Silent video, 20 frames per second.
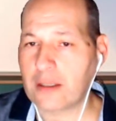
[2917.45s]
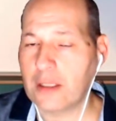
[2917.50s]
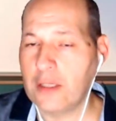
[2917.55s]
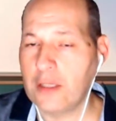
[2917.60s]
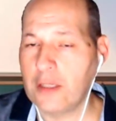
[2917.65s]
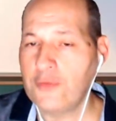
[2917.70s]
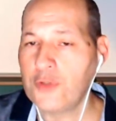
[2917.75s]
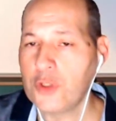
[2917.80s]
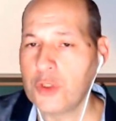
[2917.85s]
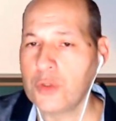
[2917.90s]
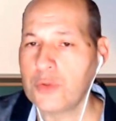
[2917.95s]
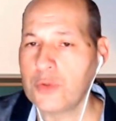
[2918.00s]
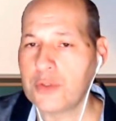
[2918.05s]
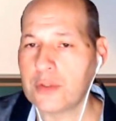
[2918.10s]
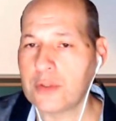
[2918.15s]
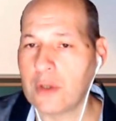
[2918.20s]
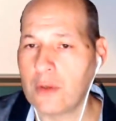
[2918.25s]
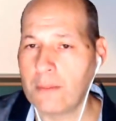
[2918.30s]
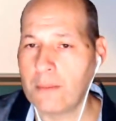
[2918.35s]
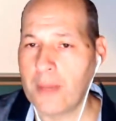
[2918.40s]
If you
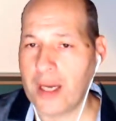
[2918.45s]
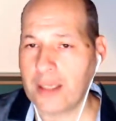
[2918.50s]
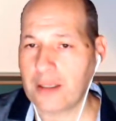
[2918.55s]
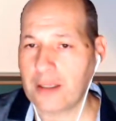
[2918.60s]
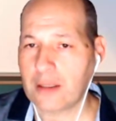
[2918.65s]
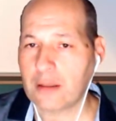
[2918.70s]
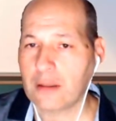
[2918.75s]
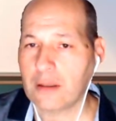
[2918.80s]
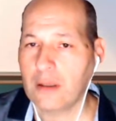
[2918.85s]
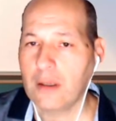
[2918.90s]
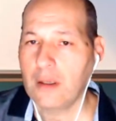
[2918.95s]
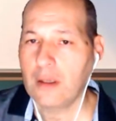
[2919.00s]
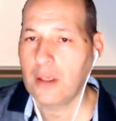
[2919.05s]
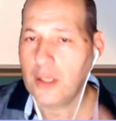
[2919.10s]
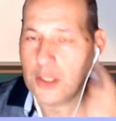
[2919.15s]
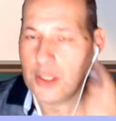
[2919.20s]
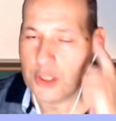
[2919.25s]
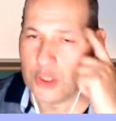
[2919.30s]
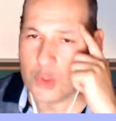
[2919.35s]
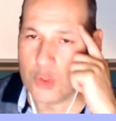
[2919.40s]
use a Mac,
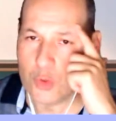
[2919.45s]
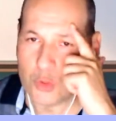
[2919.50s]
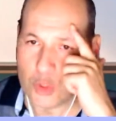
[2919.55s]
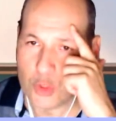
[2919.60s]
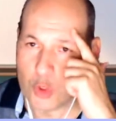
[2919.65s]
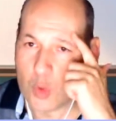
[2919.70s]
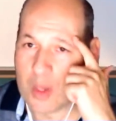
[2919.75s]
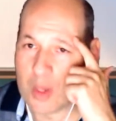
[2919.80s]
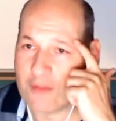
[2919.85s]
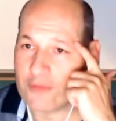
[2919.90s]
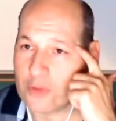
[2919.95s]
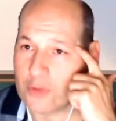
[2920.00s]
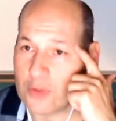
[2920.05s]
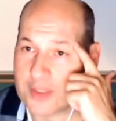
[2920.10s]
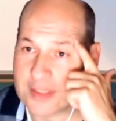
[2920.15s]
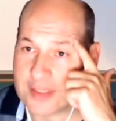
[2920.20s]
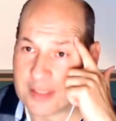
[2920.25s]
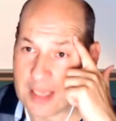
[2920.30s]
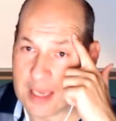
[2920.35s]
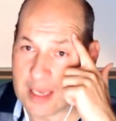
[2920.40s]
you have the
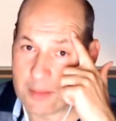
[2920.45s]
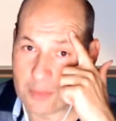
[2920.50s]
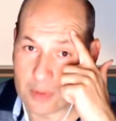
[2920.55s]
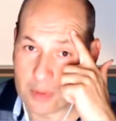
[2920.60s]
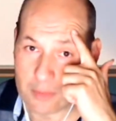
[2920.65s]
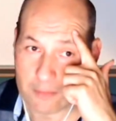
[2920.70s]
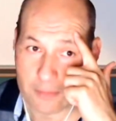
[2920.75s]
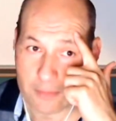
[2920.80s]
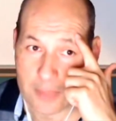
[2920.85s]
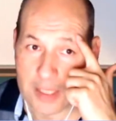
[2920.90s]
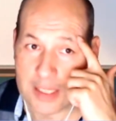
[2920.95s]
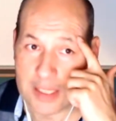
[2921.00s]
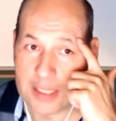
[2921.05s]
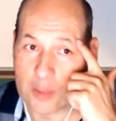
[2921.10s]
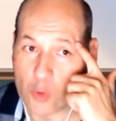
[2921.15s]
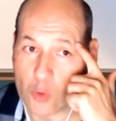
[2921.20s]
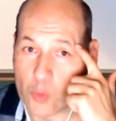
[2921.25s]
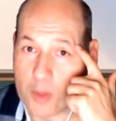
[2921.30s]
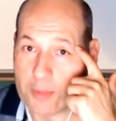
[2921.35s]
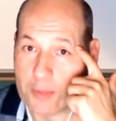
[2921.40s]
same
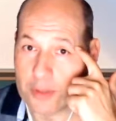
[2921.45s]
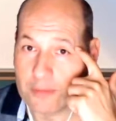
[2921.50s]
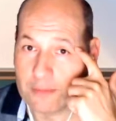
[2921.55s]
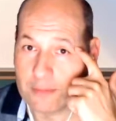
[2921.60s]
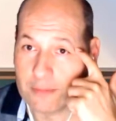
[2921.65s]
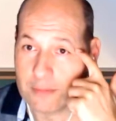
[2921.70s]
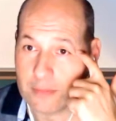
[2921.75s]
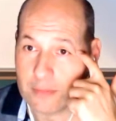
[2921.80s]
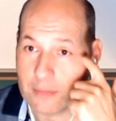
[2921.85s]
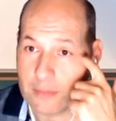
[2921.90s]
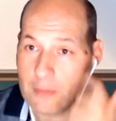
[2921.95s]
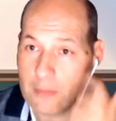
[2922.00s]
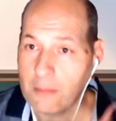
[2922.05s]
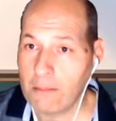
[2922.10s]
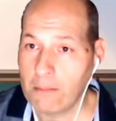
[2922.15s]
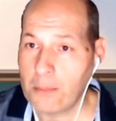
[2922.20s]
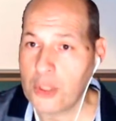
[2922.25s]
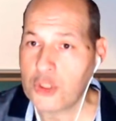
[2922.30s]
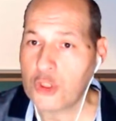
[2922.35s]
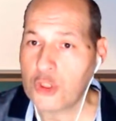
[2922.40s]
here ribbon,
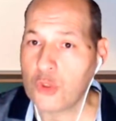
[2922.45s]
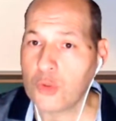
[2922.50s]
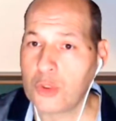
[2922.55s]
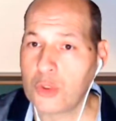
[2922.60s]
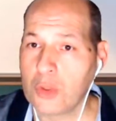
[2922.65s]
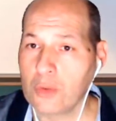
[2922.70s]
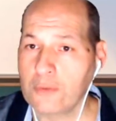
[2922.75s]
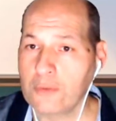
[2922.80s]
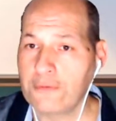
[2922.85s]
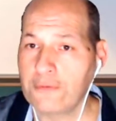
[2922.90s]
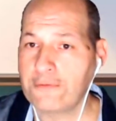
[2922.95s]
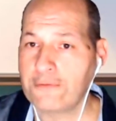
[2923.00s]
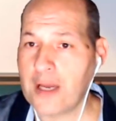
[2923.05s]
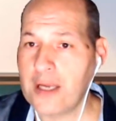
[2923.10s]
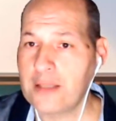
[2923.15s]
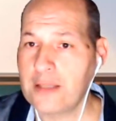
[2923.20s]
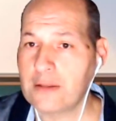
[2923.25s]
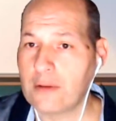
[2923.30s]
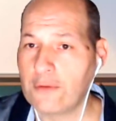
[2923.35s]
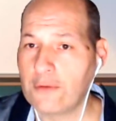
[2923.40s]
but you don't
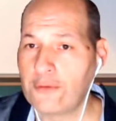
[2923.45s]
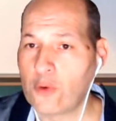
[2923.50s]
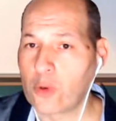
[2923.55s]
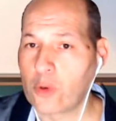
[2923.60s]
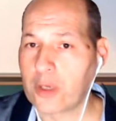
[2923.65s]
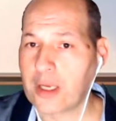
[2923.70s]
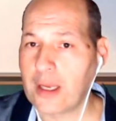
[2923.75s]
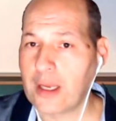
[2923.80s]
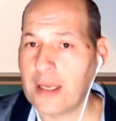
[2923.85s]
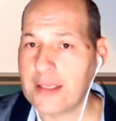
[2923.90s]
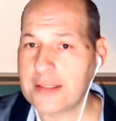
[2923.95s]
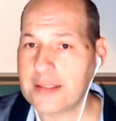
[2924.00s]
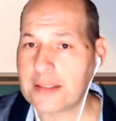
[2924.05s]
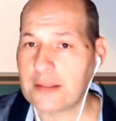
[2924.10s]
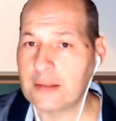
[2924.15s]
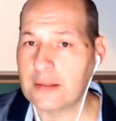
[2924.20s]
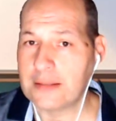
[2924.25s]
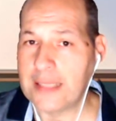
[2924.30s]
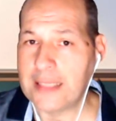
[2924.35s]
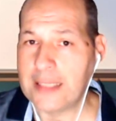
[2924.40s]
find forecast,
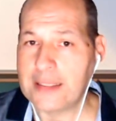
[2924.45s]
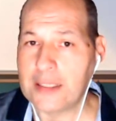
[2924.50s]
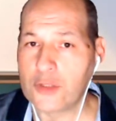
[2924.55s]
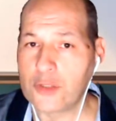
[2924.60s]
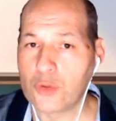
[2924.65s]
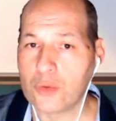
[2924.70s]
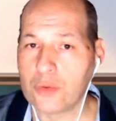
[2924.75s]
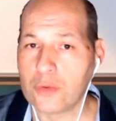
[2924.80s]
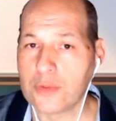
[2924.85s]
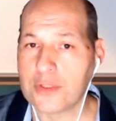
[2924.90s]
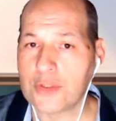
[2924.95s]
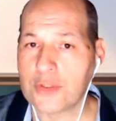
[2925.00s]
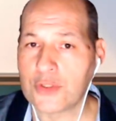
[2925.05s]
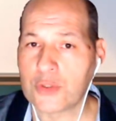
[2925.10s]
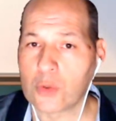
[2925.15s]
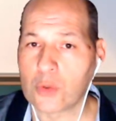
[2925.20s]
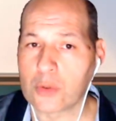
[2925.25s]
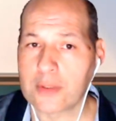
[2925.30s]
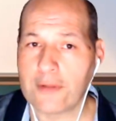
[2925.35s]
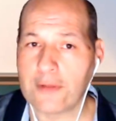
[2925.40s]
data tools,
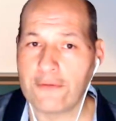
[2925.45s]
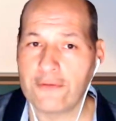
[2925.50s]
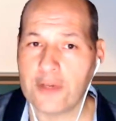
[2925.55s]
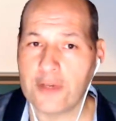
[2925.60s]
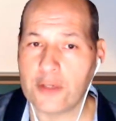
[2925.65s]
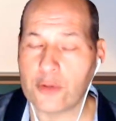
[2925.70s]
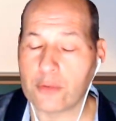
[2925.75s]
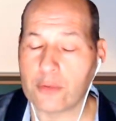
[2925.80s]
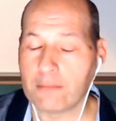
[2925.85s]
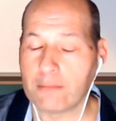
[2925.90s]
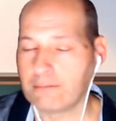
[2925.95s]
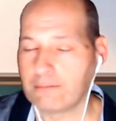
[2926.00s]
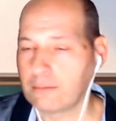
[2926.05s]
sort and filter.